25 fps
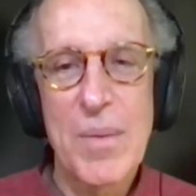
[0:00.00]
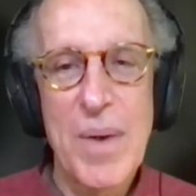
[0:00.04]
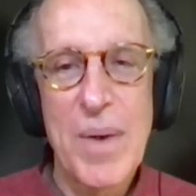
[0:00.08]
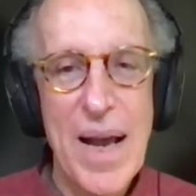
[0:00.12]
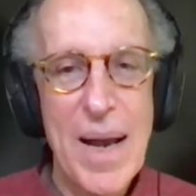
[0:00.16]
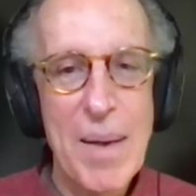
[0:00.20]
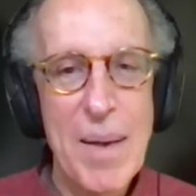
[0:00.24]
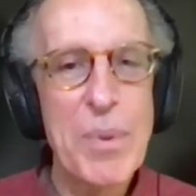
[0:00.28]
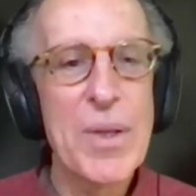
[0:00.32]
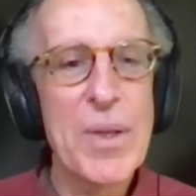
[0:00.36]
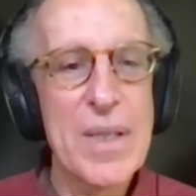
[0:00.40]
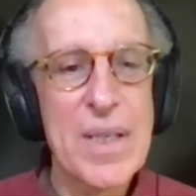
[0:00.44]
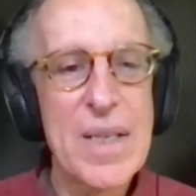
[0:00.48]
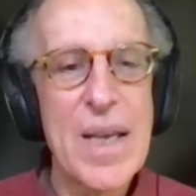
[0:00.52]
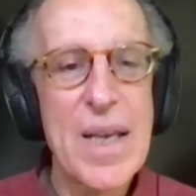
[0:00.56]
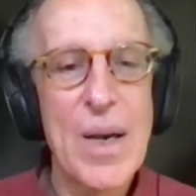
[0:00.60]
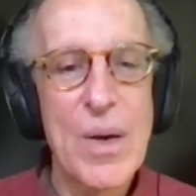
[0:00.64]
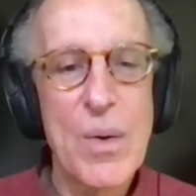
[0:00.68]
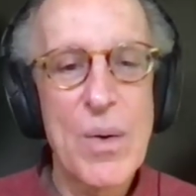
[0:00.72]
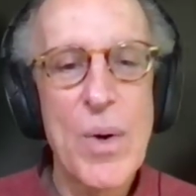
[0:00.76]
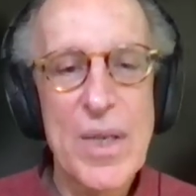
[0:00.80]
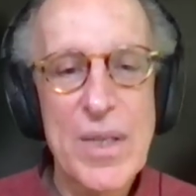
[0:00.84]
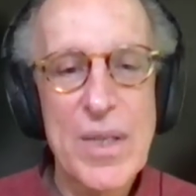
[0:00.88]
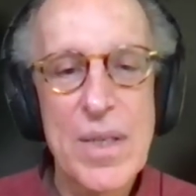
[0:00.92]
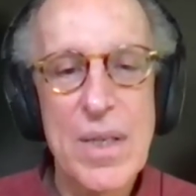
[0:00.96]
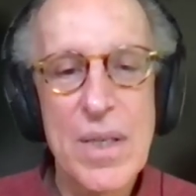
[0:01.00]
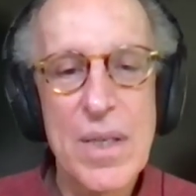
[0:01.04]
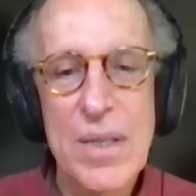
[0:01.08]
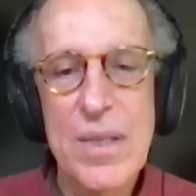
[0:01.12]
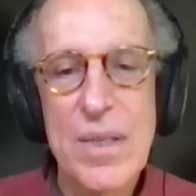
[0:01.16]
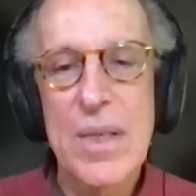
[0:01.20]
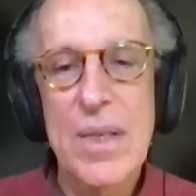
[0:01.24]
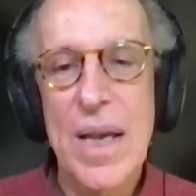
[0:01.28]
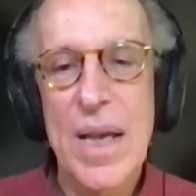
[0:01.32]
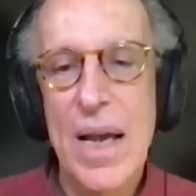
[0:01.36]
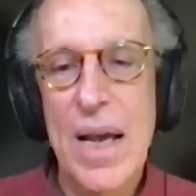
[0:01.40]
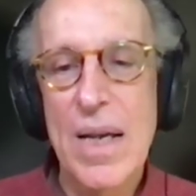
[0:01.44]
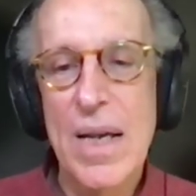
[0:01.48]
happily take
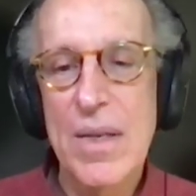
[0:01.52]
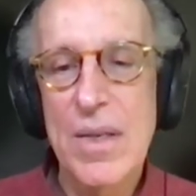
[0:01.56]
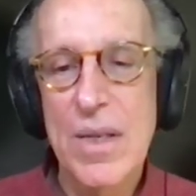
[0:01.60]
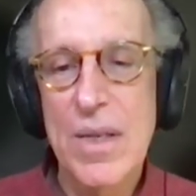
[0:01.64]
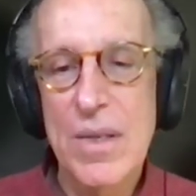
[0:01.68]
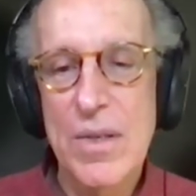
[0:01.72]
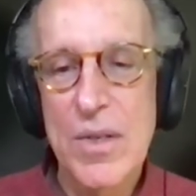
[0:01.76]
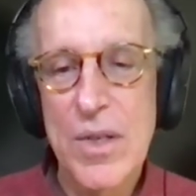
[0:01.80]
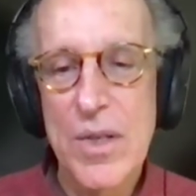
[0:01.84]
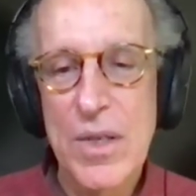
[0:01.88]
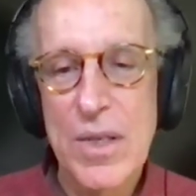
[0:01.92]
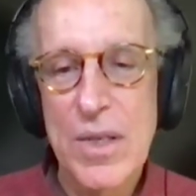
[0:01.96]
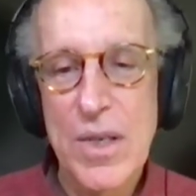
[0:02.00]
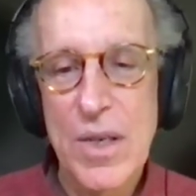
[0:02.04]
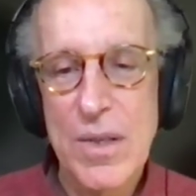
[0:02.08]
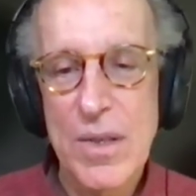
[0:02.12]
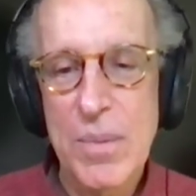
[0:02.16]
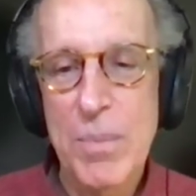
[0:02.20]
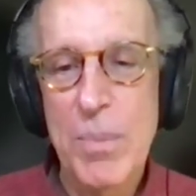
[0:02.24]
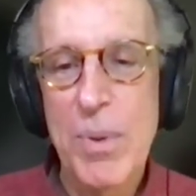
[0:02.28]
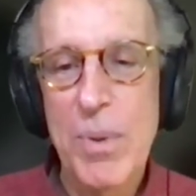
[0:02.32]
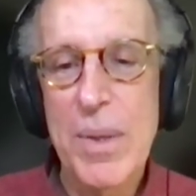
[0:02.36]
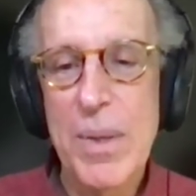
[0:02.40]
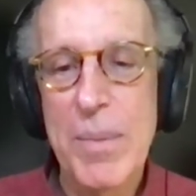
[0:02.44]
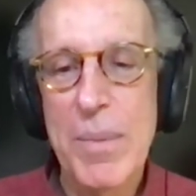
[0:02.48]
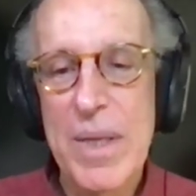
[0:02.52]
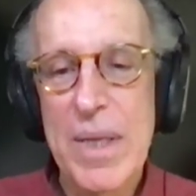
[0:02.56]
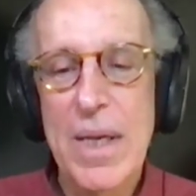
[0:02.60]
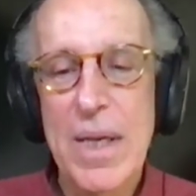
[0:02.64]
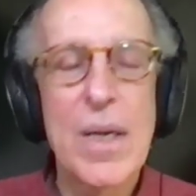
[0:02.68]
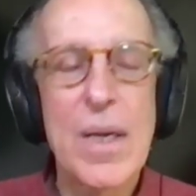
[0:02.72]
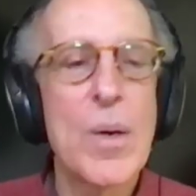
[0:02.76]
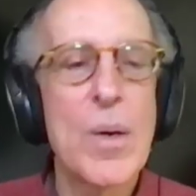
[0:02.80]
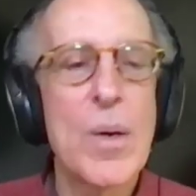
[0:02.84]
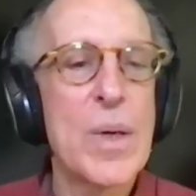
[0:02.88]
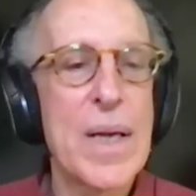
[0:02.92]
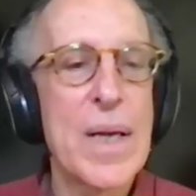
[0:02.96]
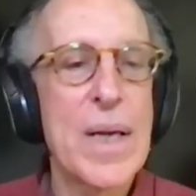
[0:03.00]
questions, and you should just put them in the
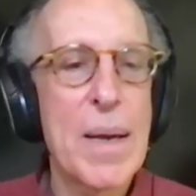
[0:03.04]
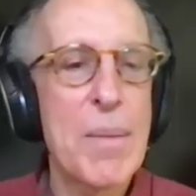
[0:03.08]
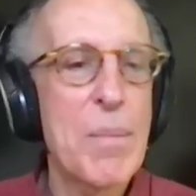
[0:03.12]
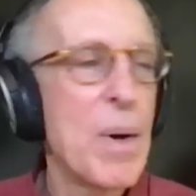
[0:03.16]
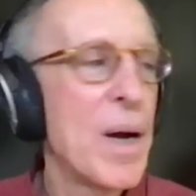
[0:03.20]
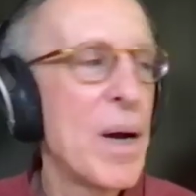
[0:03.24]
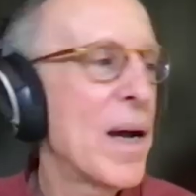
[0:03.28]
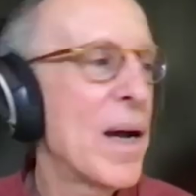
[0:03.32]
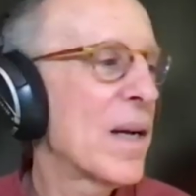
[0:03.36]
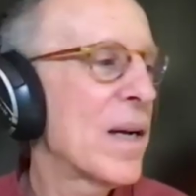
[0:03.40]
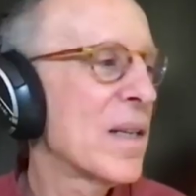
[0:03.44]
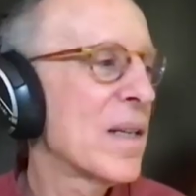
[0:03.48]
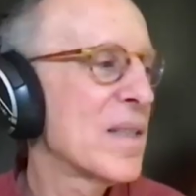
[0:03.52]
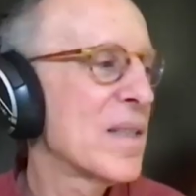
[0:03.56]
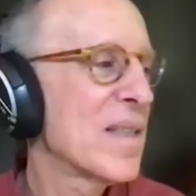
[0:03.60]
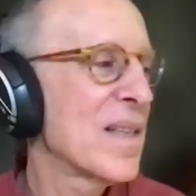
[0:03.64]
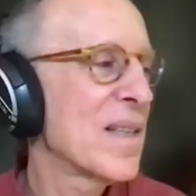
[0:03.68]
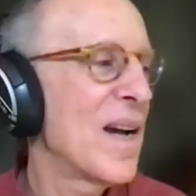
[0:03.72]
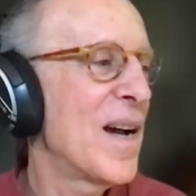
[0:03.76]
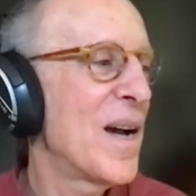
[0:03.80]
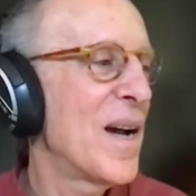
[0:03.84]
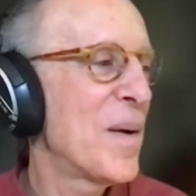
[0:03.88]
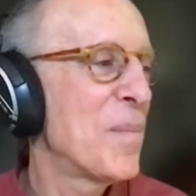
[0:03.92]
Q&A box.